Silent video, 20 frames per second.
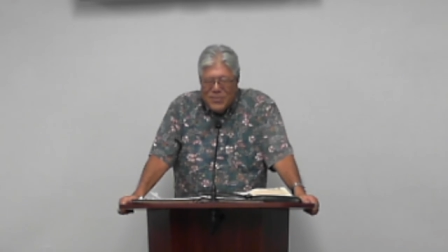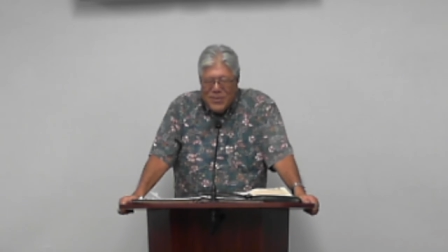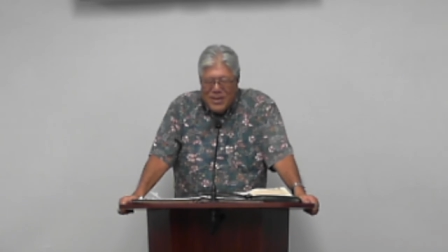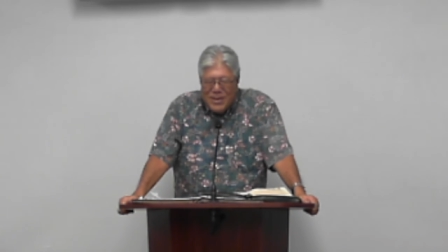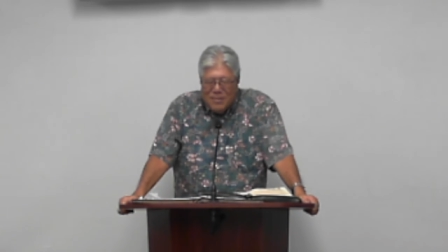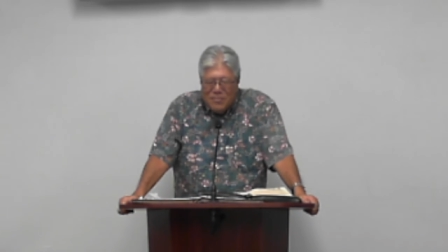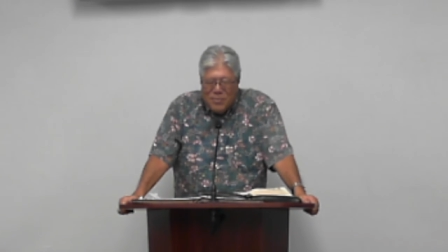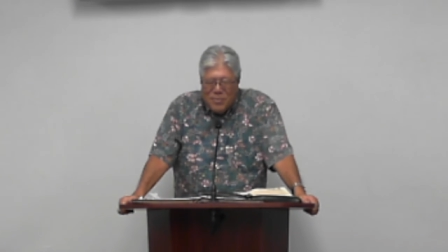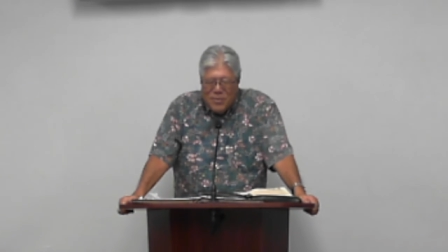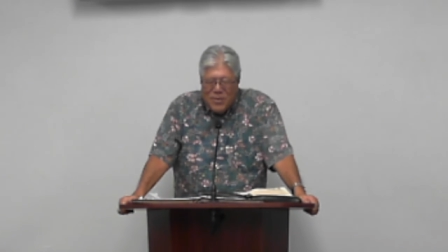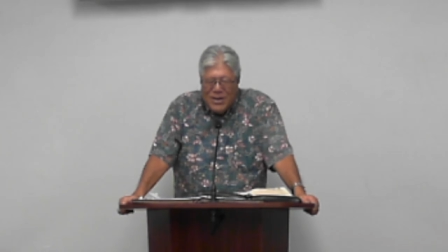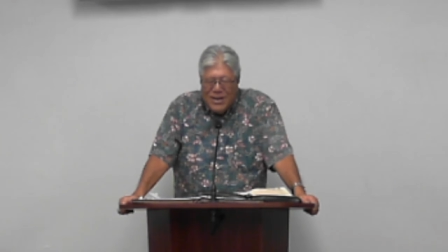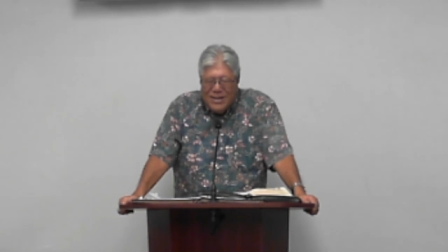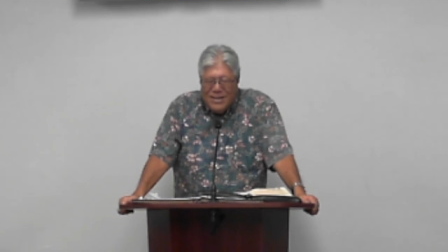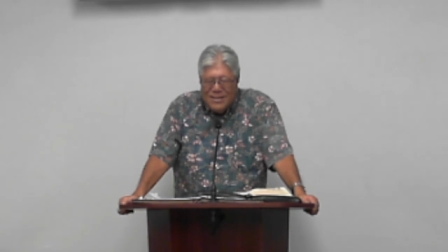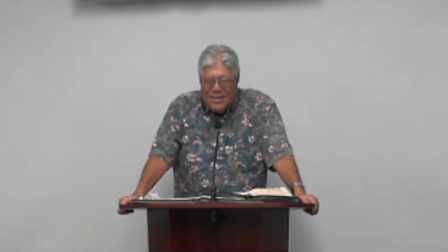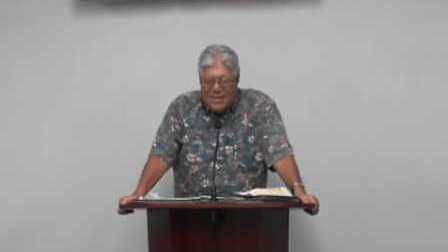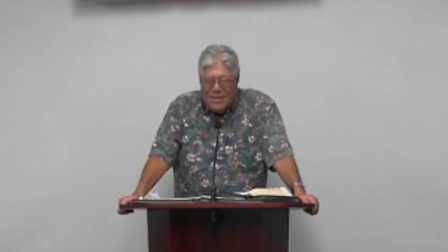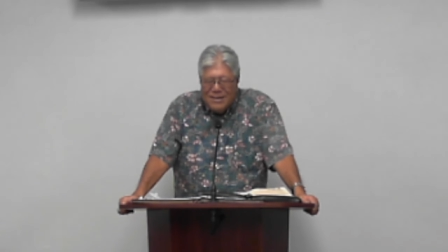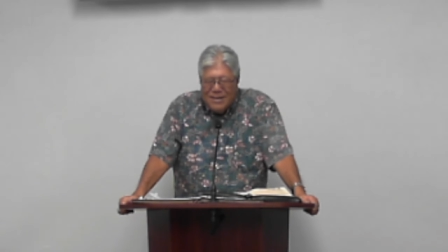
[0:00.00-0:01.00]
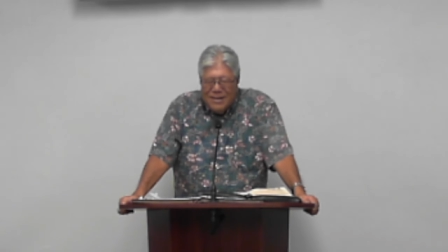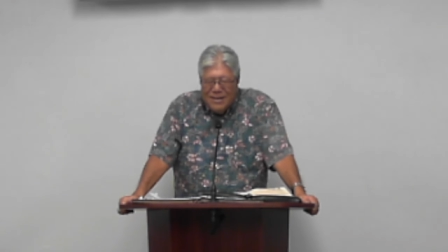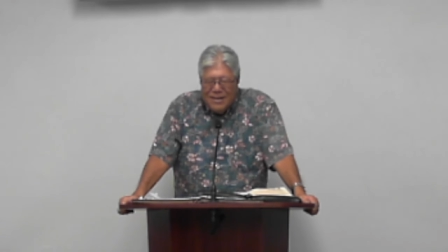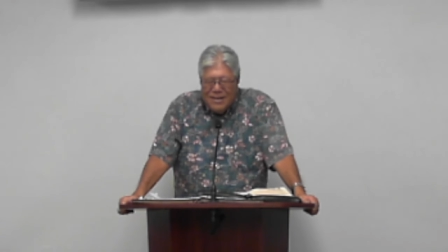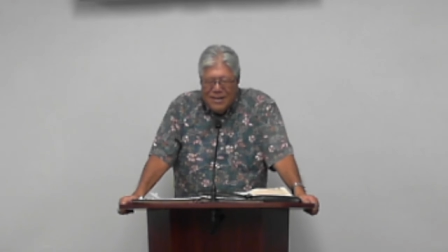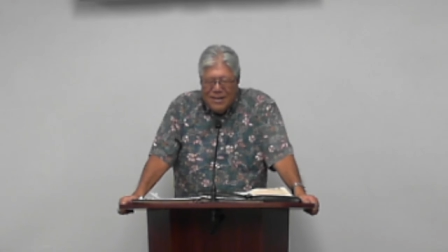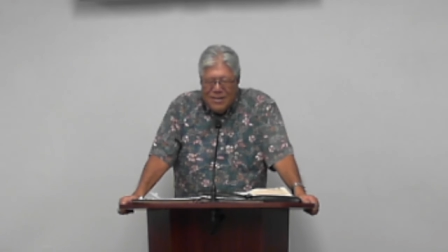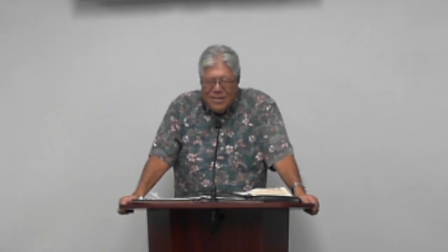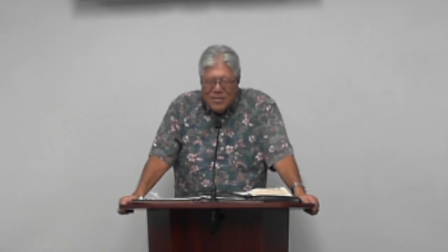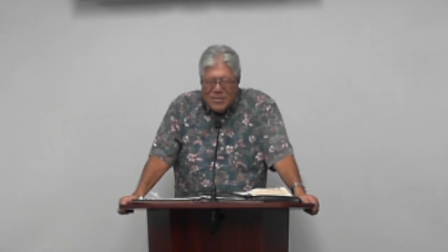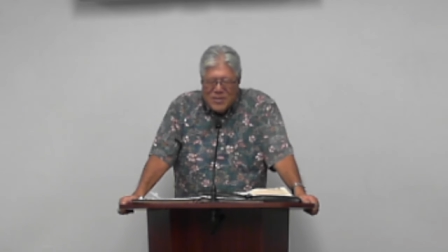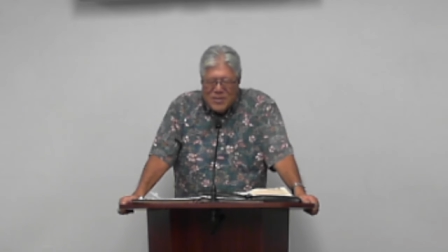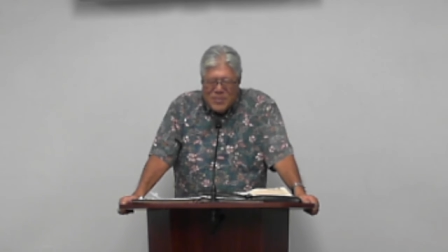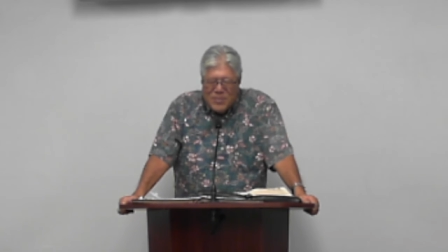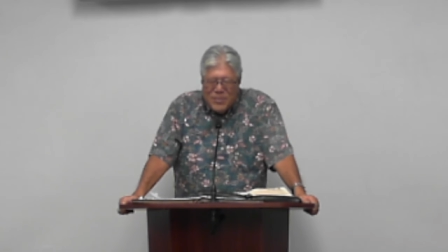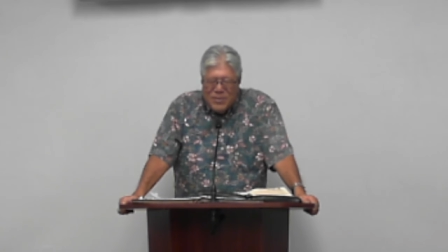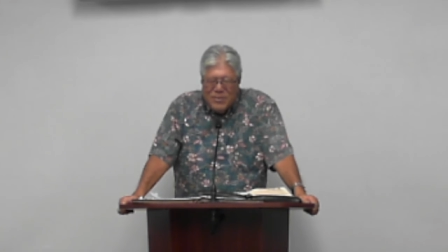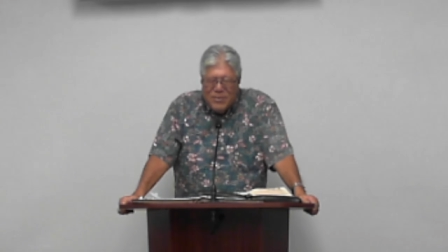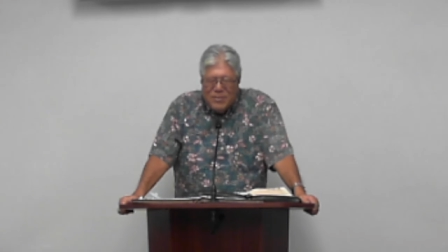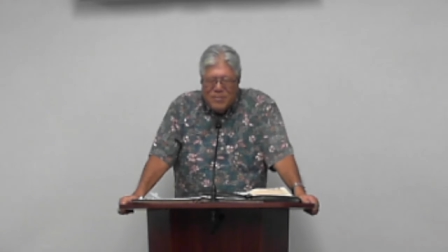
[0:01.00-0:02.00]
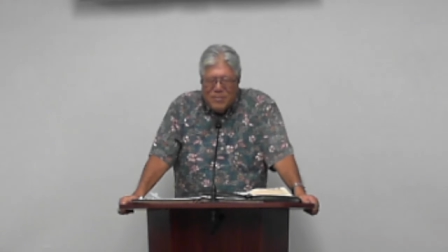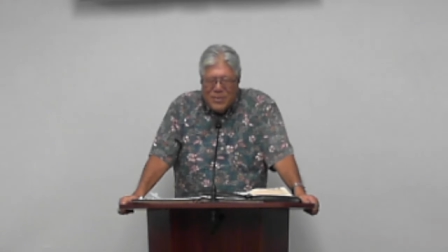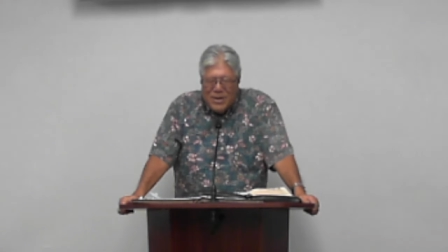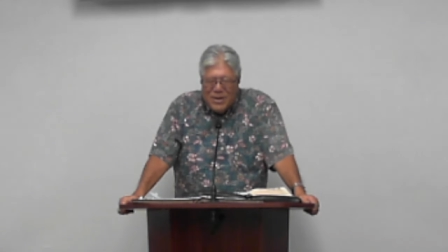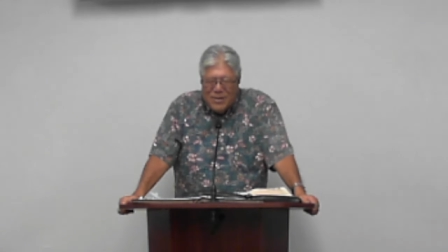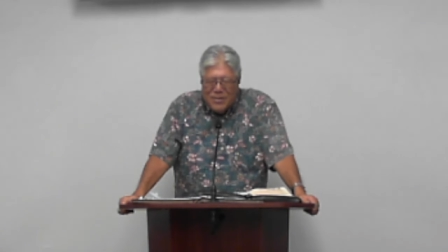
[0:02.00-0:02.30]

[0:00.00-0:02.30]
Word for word: We can pray that your spirit might